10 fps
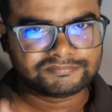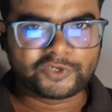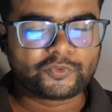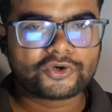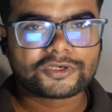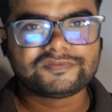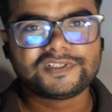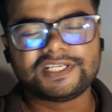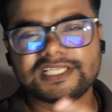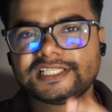War of
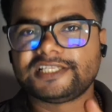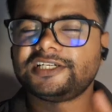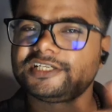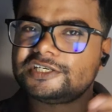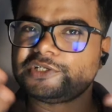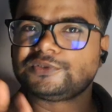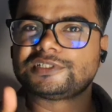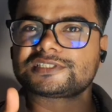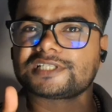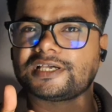the Ring, they return to
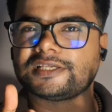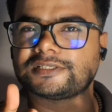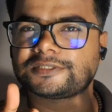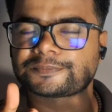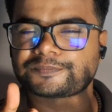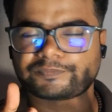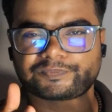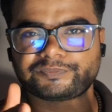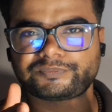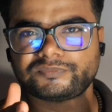the Sire,
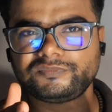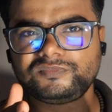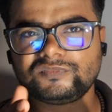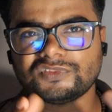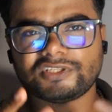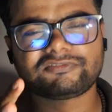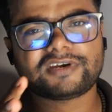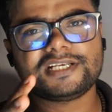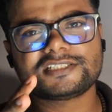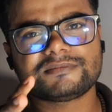they
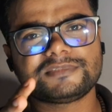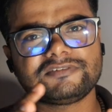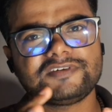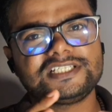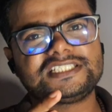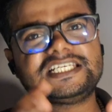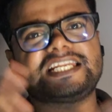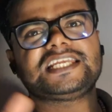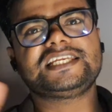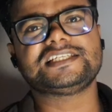find something very
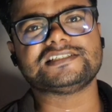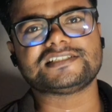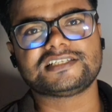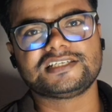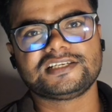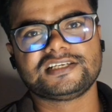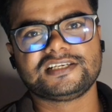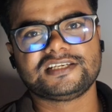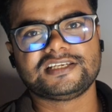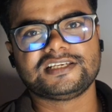strange
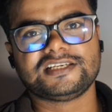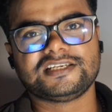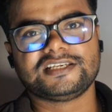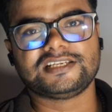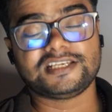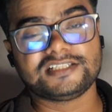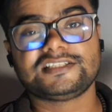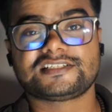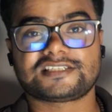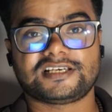in
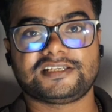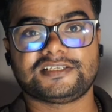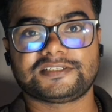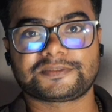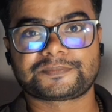the Sire.